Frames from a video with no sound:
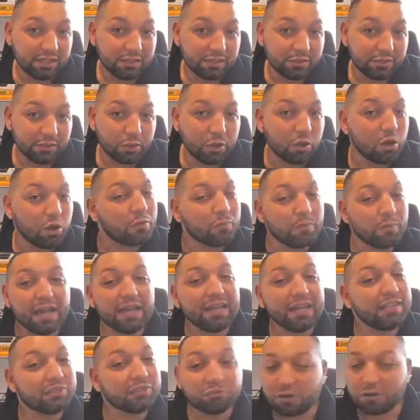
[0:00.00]
You're
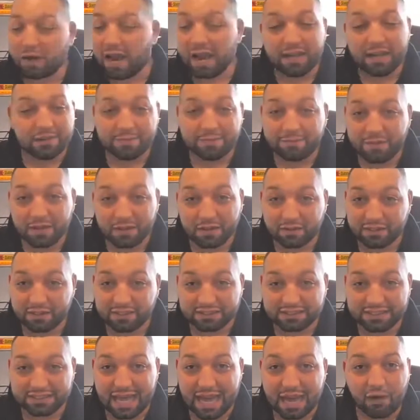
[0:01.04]
already trying to figure
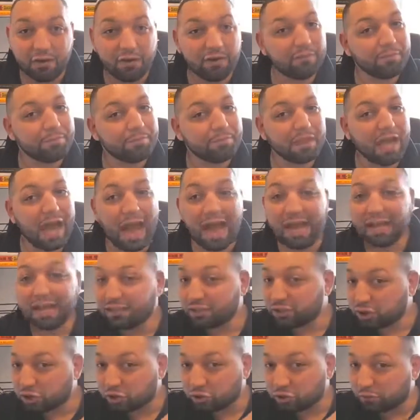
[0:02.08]
this out. I
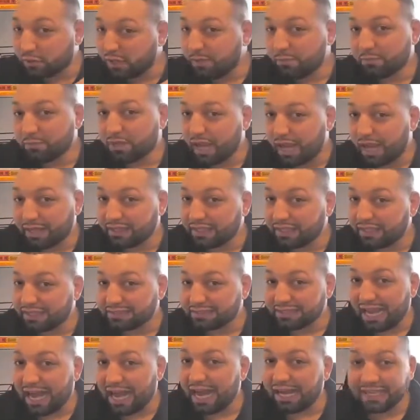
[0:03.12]
could streamline this.
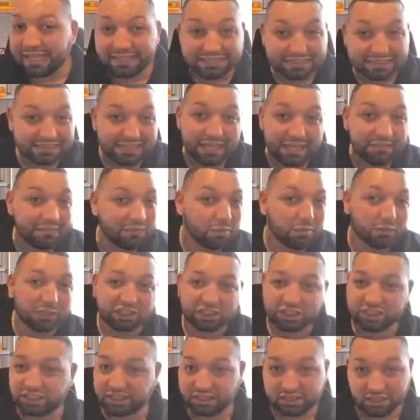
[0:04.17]
I can save you a
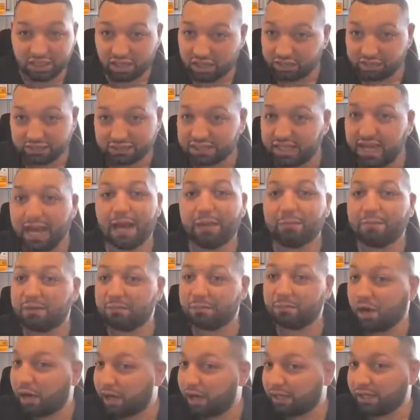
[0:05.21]
shit ton of time and
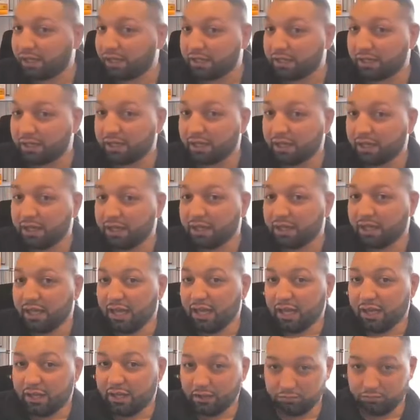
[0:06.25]
money.
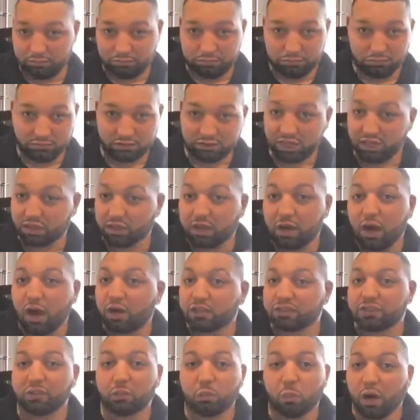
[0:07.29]
It's going to
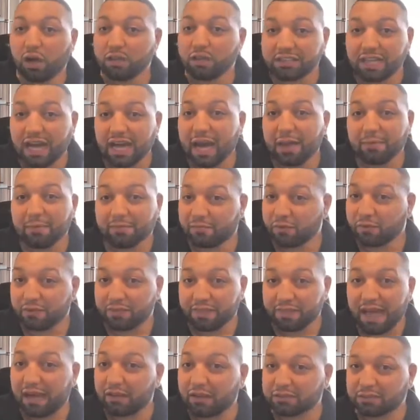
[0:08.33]
cost you one time for
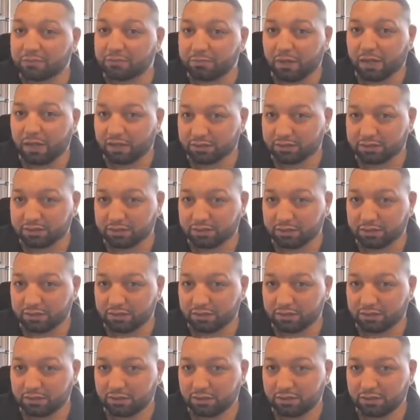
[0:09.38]
$1,000.
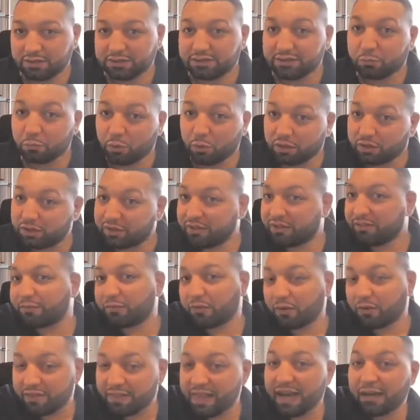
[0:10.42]
Is it worth it
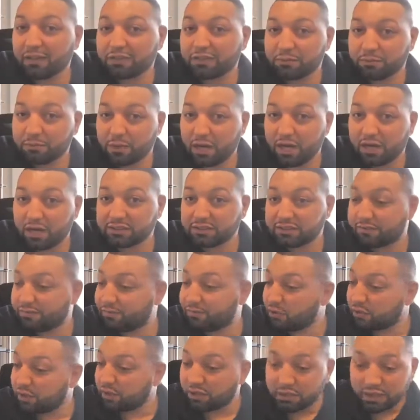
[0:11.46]
for $1,000 if
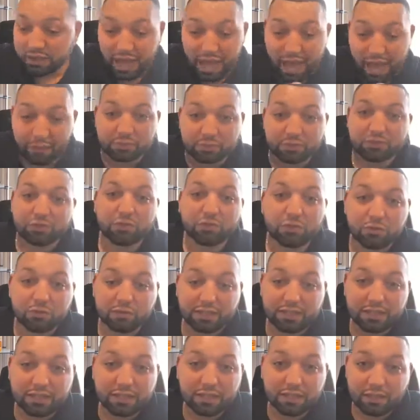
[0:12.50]
you can
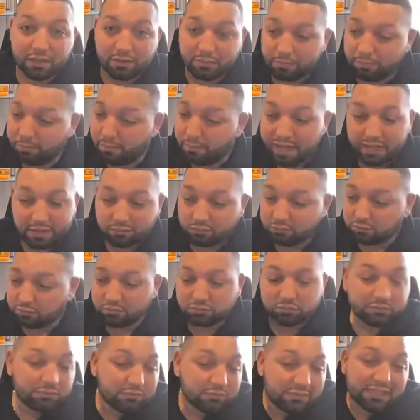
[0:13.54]
absolutely make
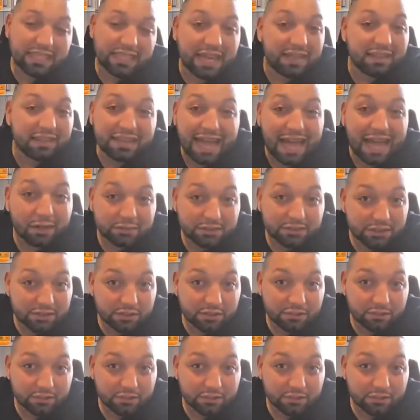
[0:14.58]
10,000?